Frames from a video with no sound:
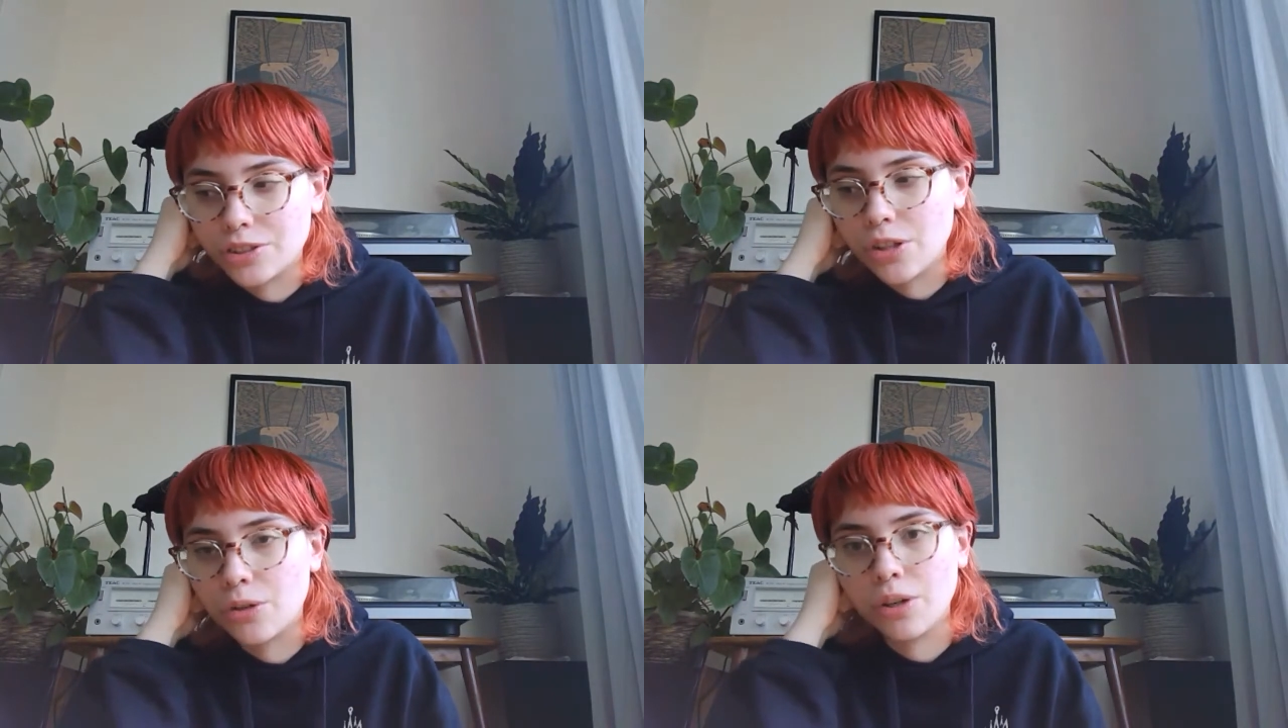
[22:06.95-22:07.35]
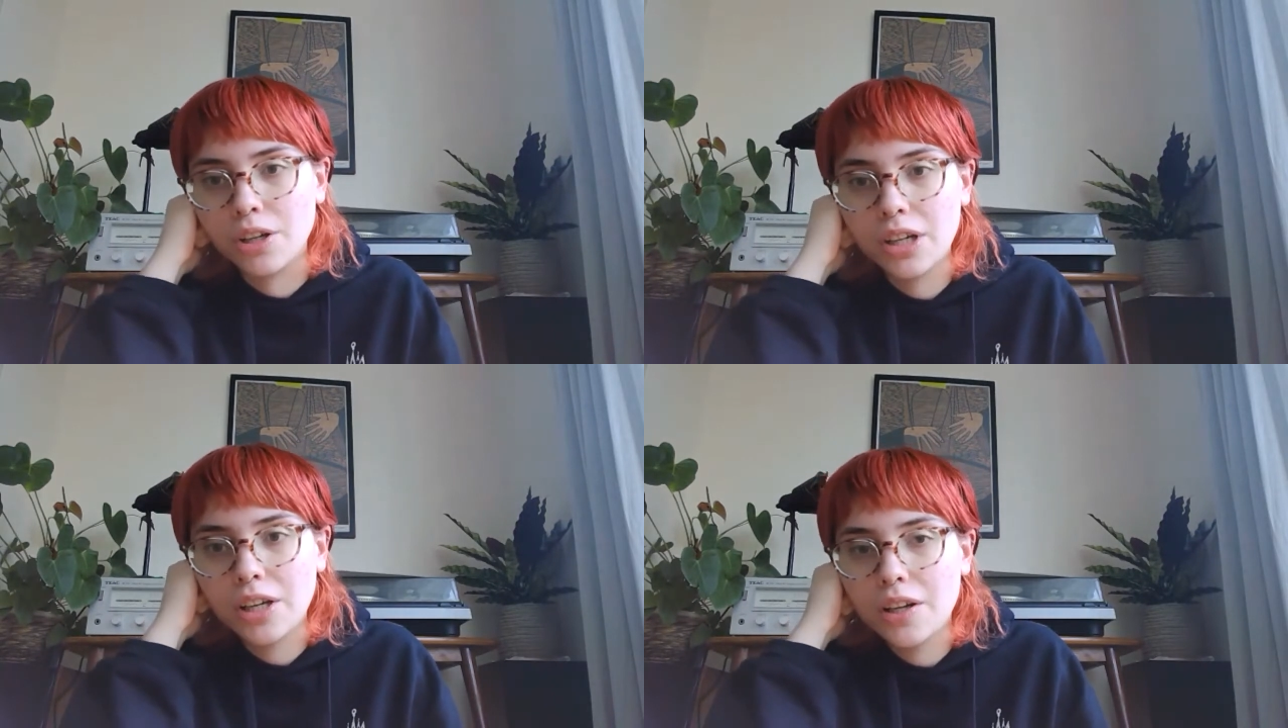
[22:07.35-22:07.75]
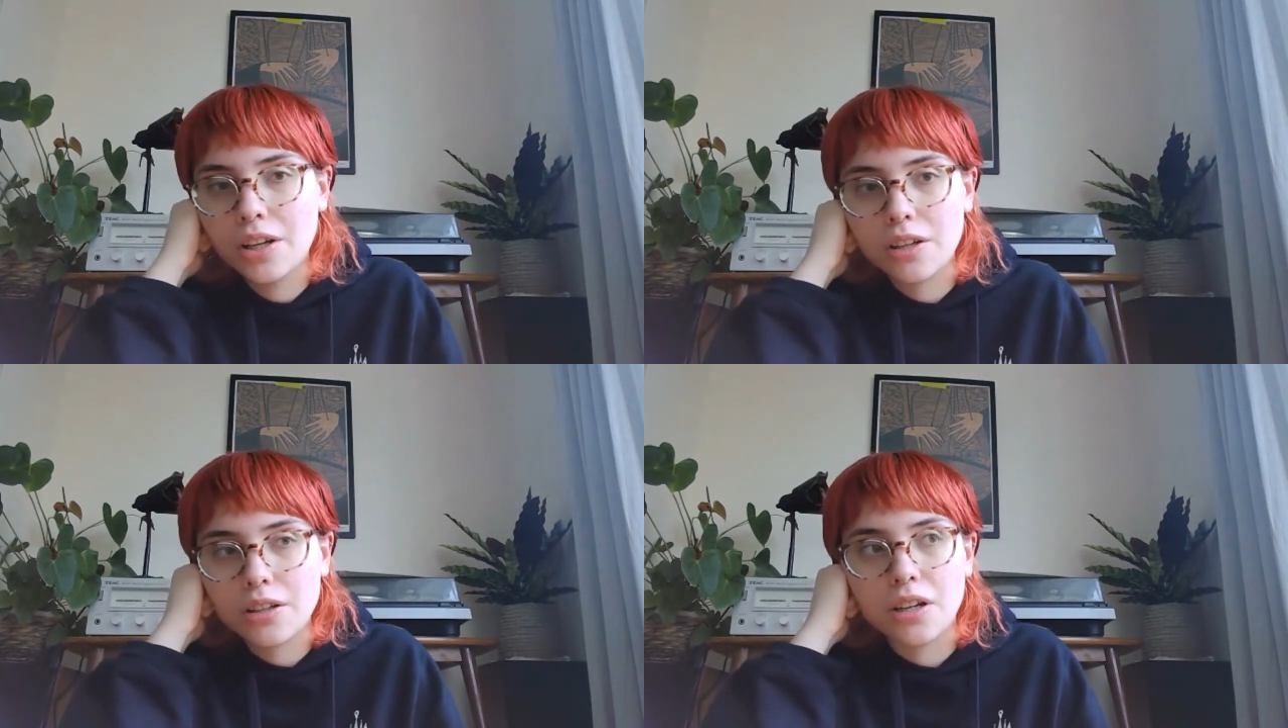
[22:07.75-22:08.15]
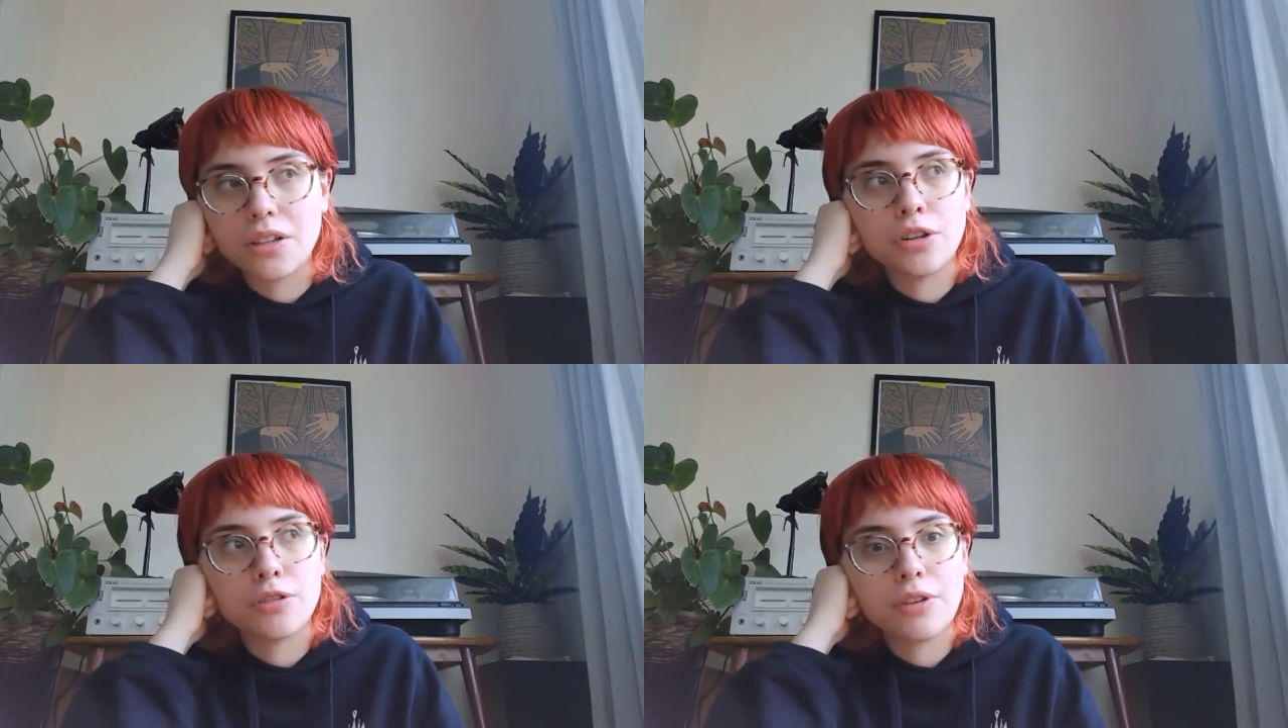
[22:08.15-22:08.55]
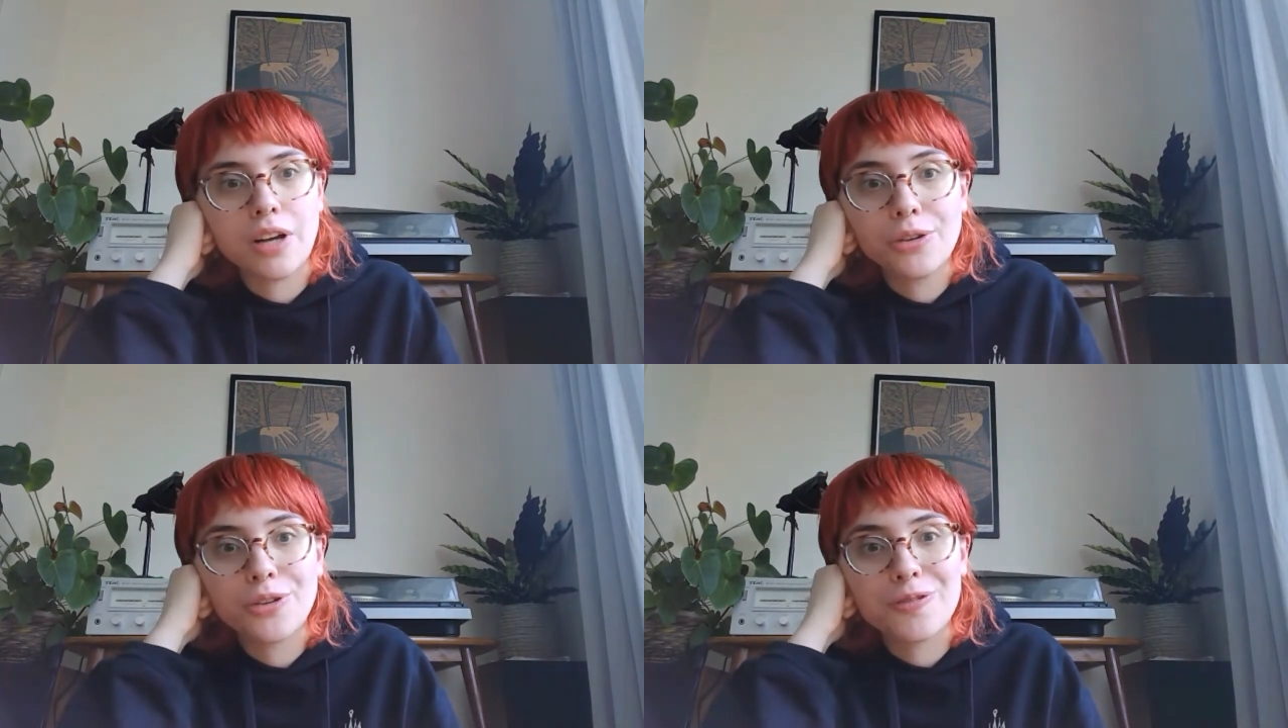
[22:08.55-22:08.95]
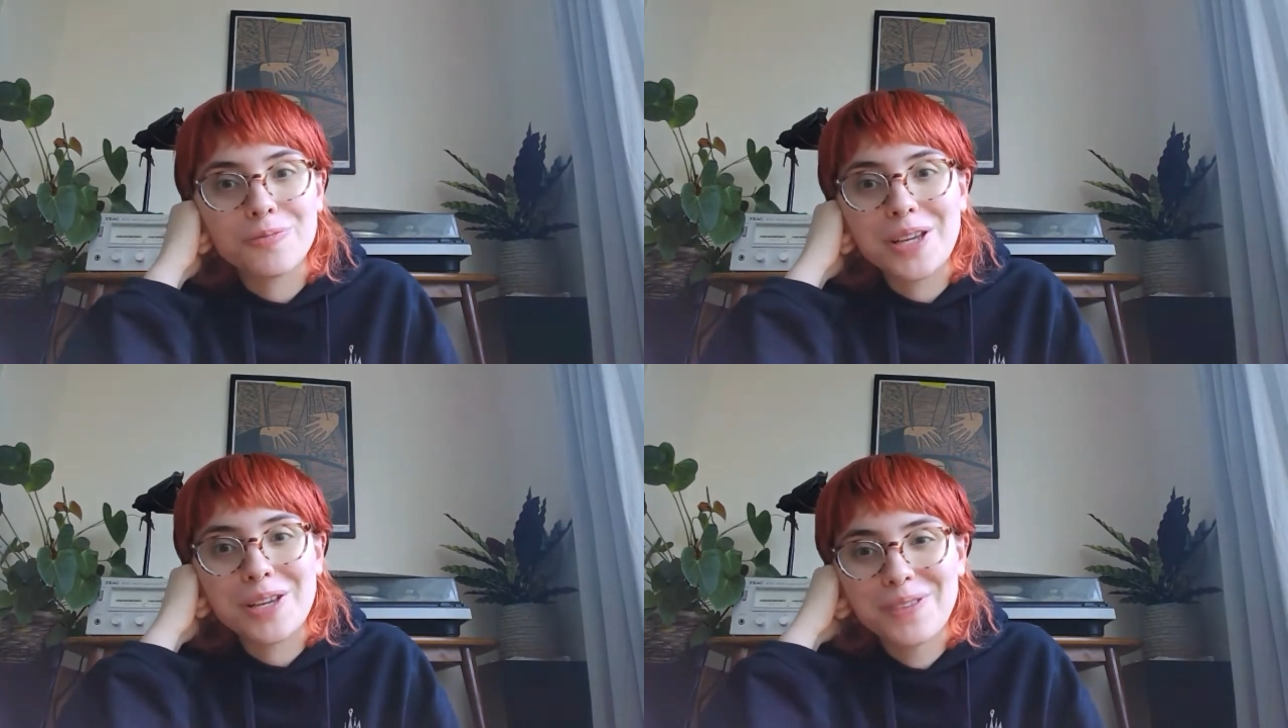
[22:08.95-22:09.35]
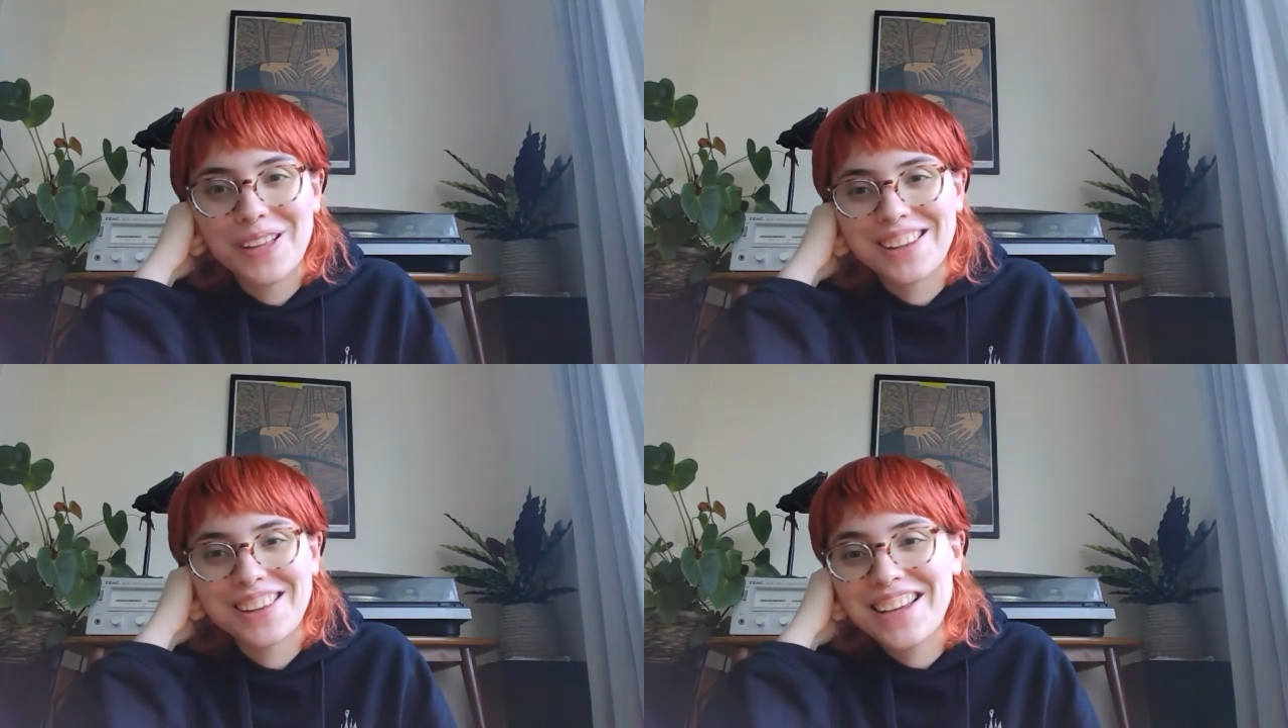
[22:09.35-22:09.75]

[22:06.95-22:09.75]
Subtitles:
So kind of a lot of people